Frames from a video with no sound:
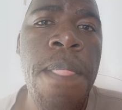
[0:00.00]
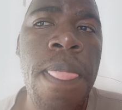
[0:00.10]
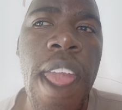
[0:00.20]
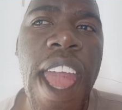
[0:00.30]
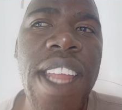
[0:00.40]

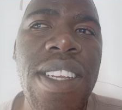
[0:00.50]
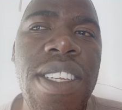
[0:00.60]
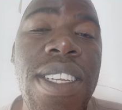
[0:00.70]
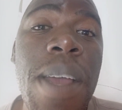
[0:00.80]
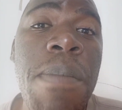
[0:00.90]
And
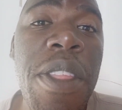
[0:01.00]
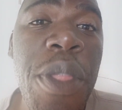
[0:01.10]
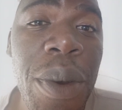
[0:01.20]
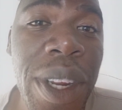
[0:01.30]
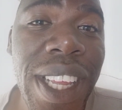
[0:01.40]
number
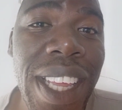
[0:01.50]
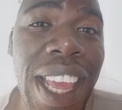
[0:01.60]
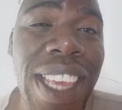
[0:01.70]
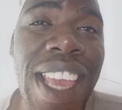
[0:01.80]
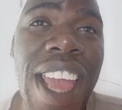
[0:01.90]
three, it
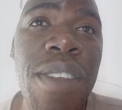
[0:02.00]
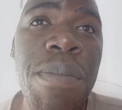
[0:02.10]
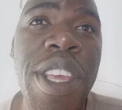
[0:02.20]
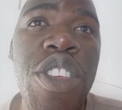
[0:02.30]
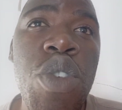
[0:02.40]
can be
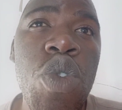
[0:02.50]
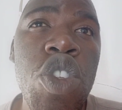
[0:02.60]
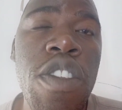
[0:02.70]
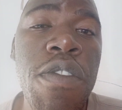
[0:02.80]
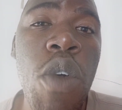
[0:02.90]
used
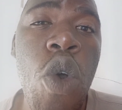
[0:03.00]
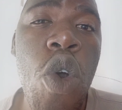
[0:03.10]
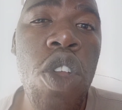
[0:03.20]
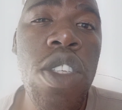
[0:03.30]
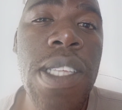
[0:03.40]
for
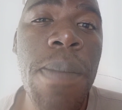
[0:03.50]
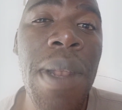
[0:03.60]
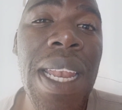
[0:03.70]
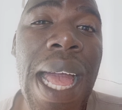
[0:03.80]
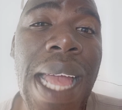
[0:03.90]

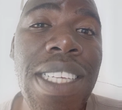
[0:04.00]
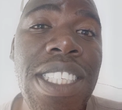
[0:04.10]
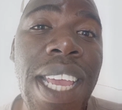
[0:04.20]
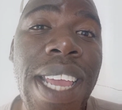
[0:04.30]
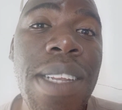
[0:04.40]
supply
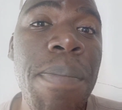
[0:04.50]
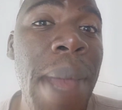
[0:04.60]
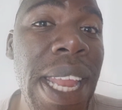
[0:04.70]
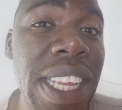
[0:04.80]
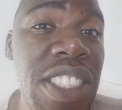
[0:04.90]
chain
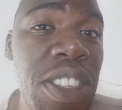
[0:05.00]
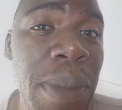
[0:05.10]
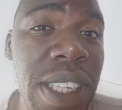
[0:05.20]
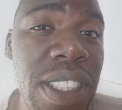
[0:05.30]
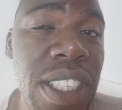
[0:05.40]

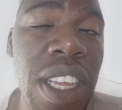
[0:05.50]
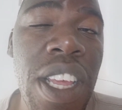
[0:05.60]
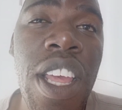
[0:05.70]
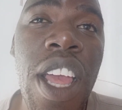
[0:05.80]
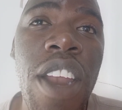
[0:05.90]
management,
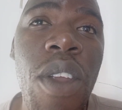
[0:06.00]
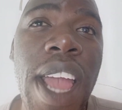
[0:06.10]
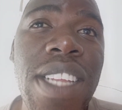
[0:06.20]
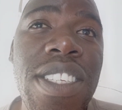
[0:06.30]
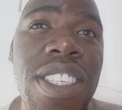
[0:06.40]

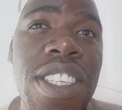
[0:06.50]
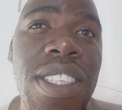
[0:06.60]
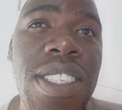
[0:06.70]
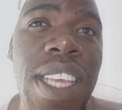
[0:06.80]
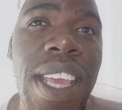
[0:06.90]
right?
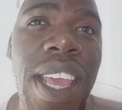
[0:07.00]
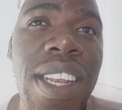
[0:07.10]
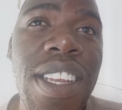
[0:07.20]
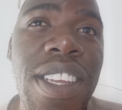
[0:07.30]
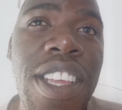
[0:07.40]

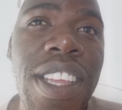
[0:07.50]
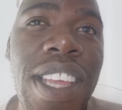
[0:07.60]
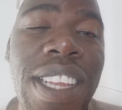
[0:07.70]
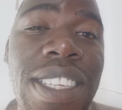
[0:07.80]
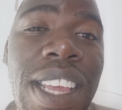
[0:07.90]

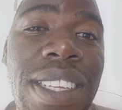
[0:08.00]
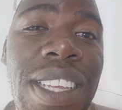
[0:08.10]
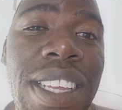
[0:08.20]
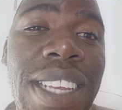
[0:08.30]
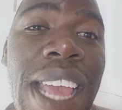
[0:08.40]
It
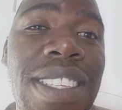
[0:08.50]
has the